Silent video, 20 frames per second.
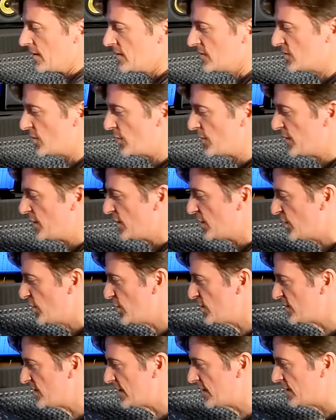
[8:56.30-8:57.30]
So the
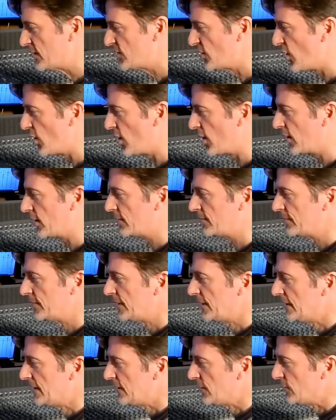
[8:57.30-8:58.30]
acoustic guitar
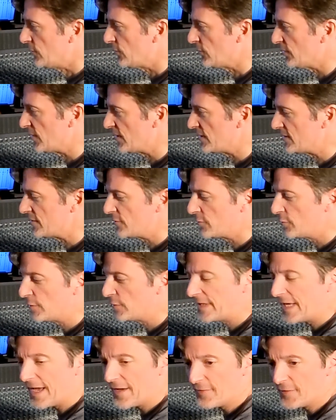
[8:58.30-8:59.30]
doesn't
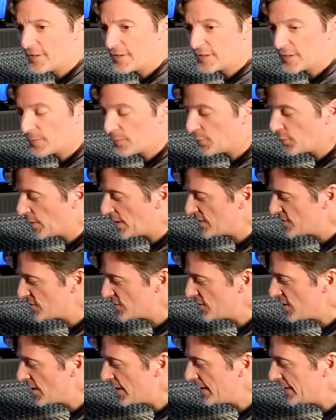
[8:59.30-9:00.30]
really have any
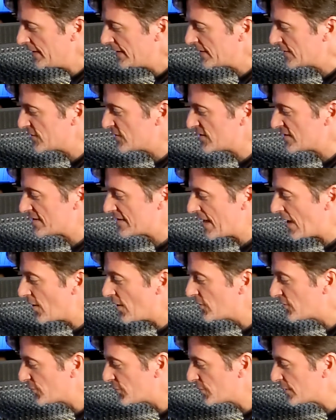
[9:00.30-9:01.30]
compression on it. It just
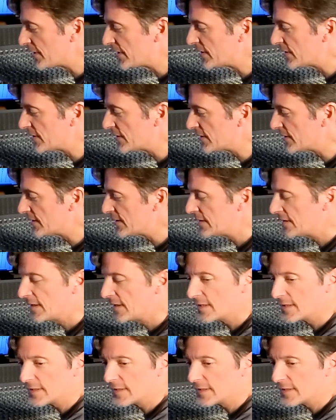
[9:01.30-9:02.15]
sounds really good.